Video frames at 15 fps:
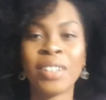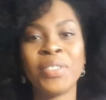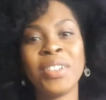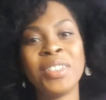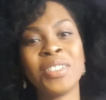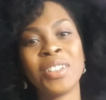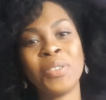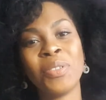if
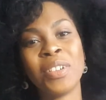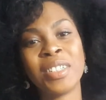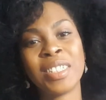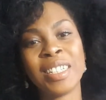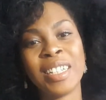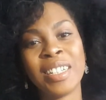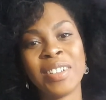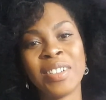you enjoyed
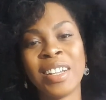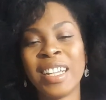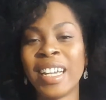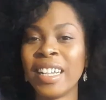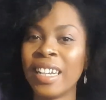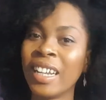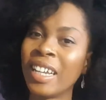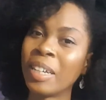watching it,
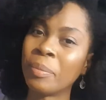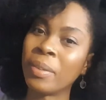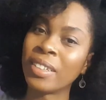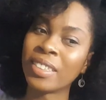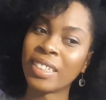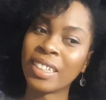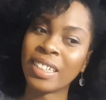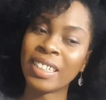hit the like
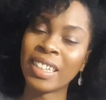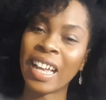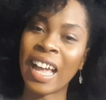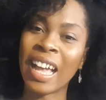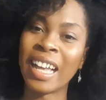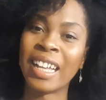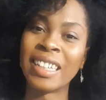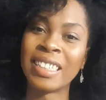button
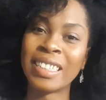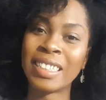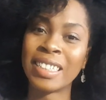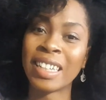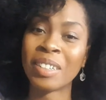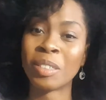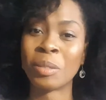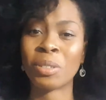and
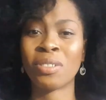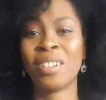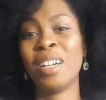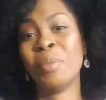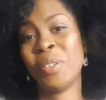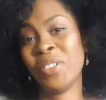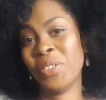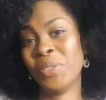
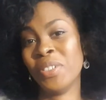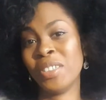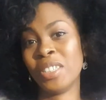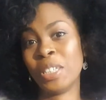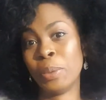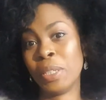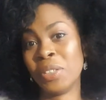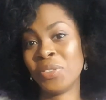subscribe if you want
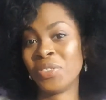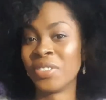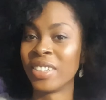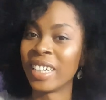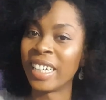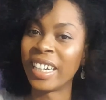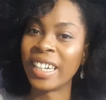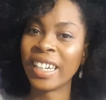to, it's
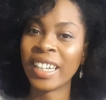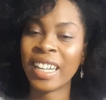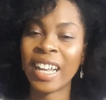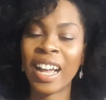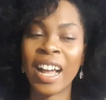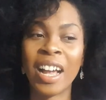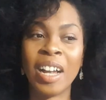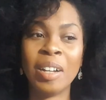free.
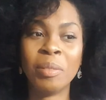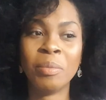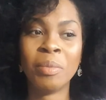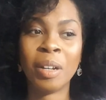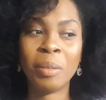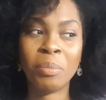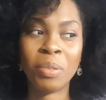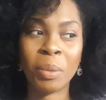Um,
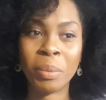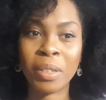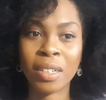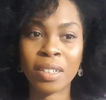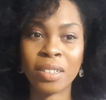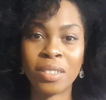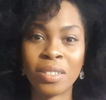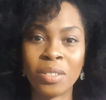I'm probably
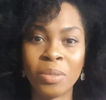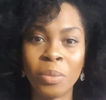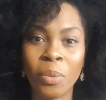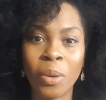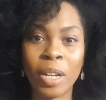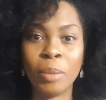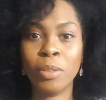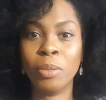going to do
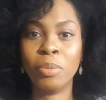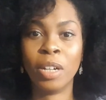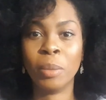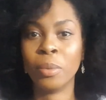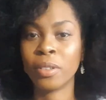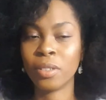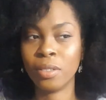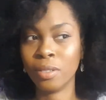way more
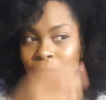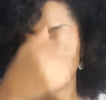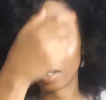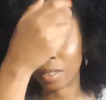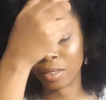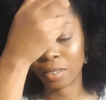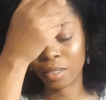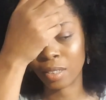Primark hauls
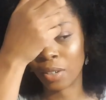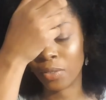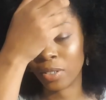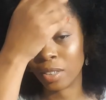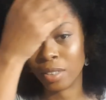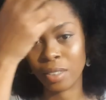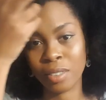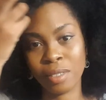and stuff
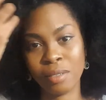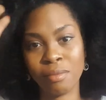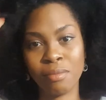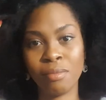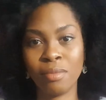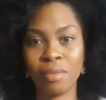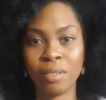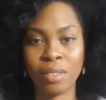in
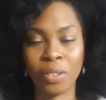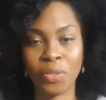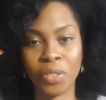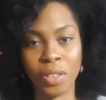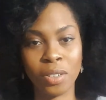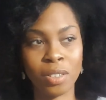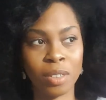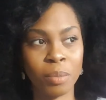the
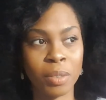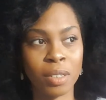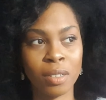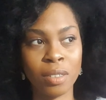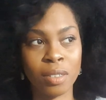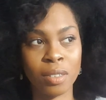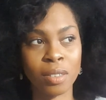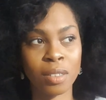future
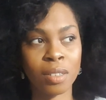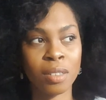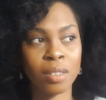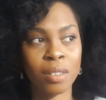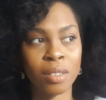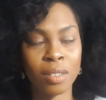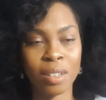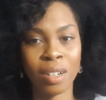because
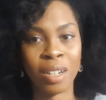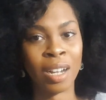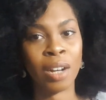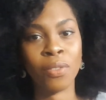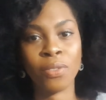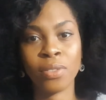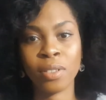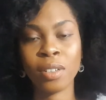I
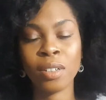have